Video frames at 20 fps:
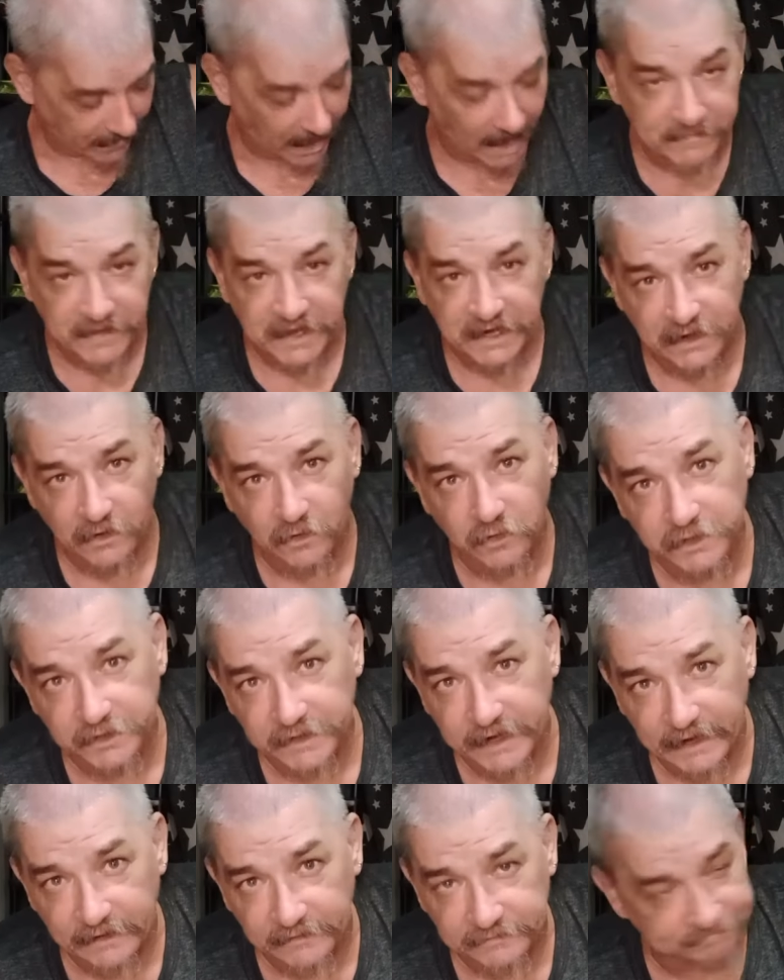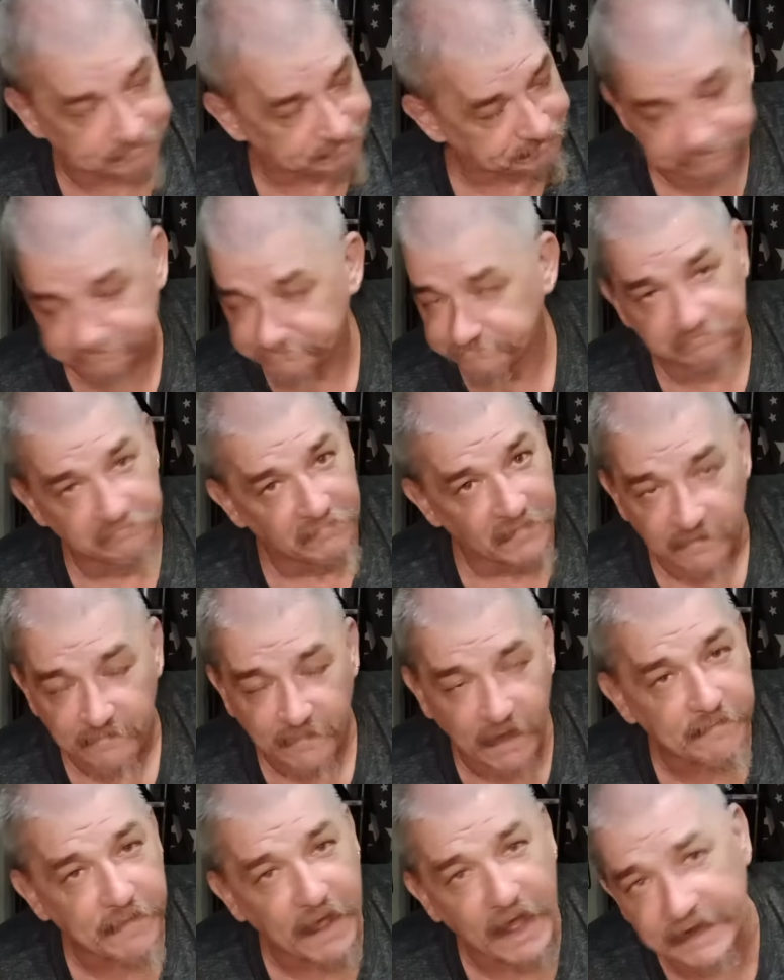I'm getting older now.
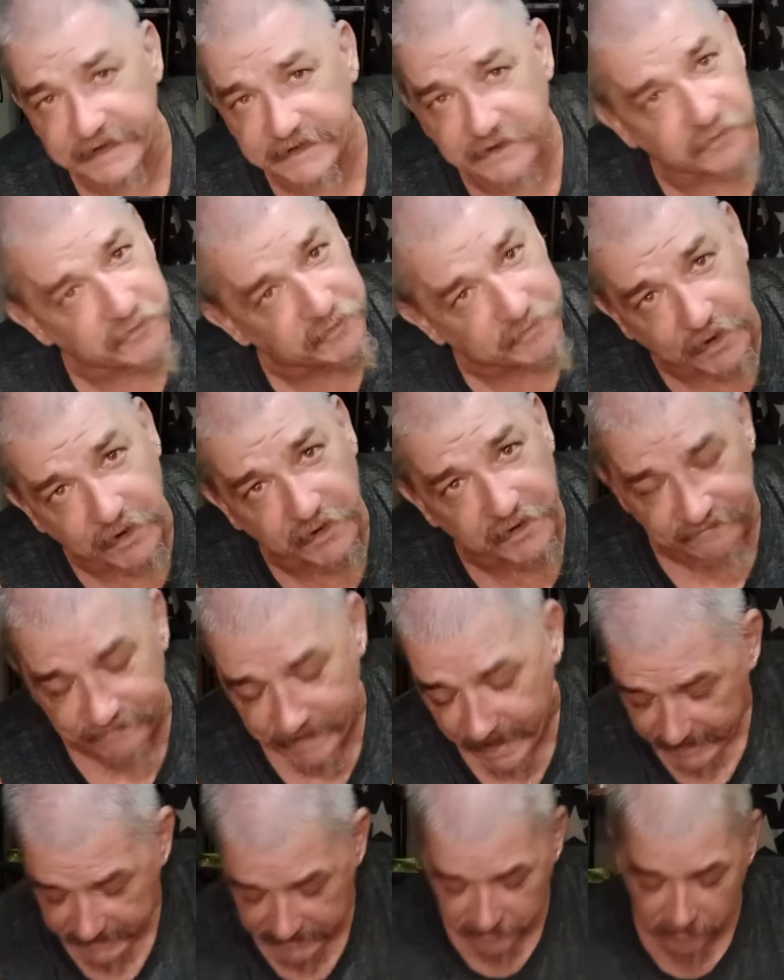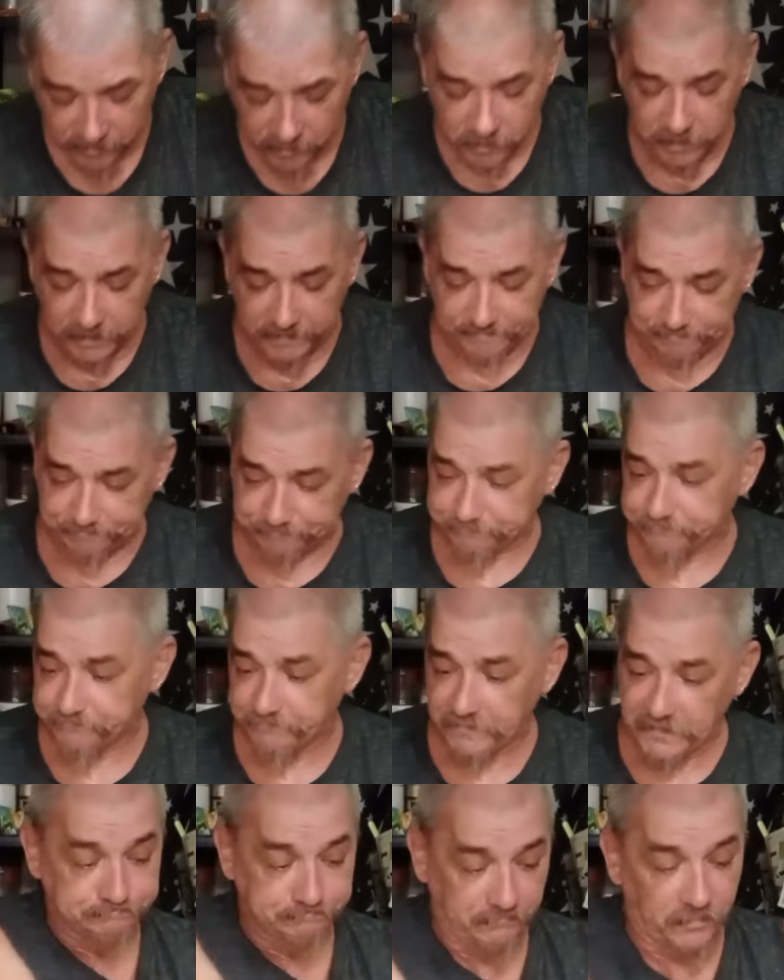My body don't burn the fat no more.
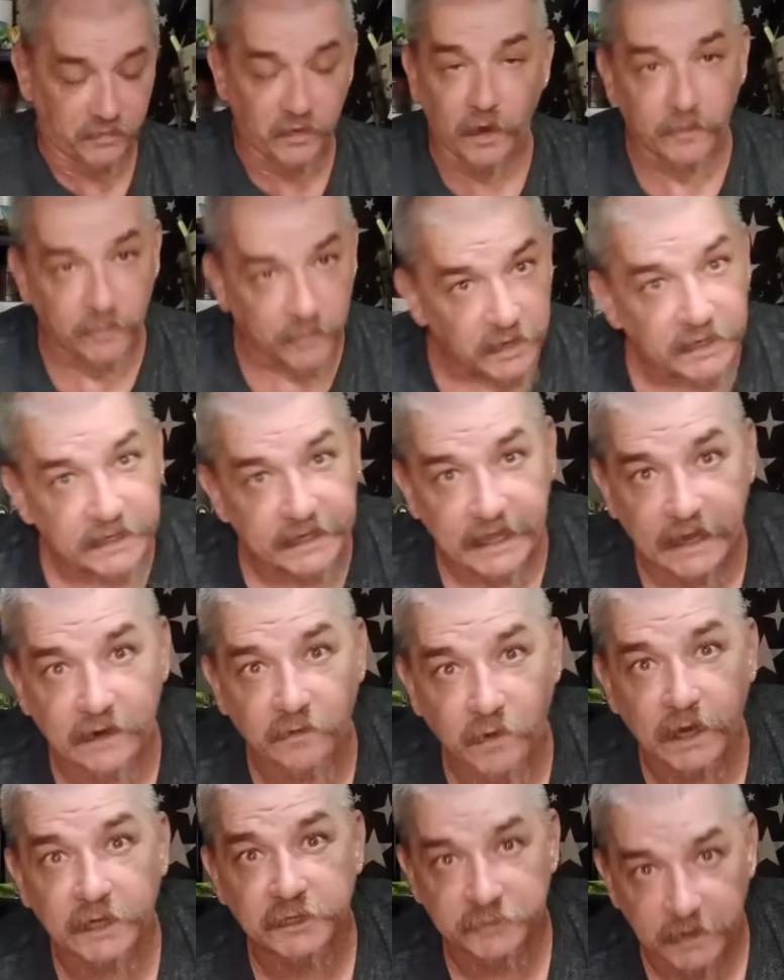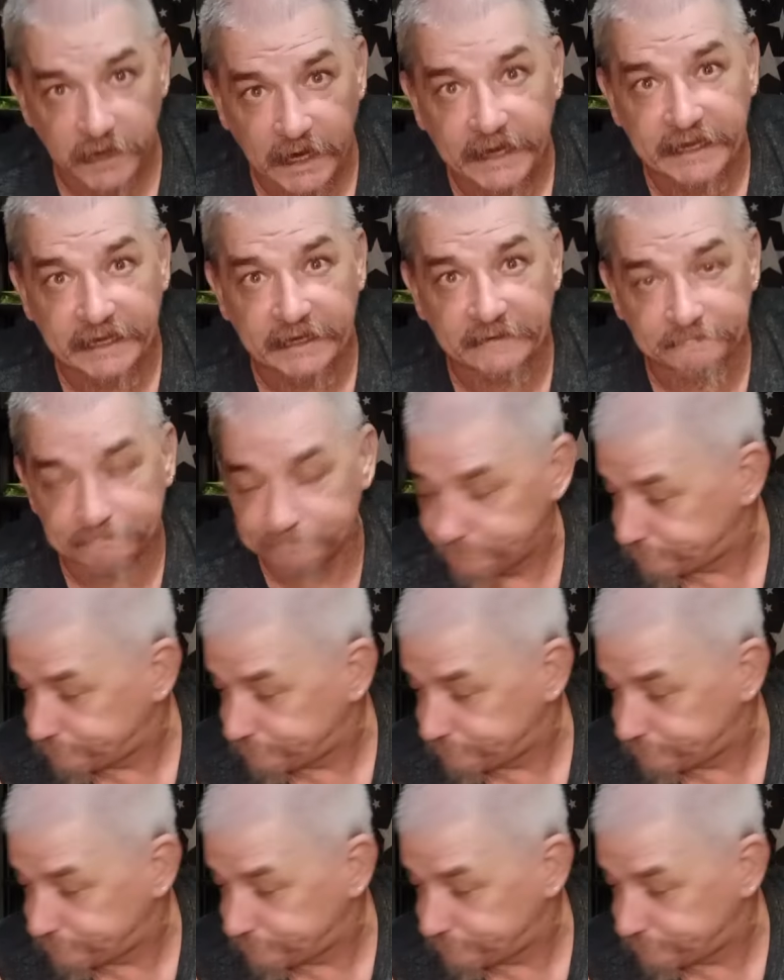So I really got to watch what I eat.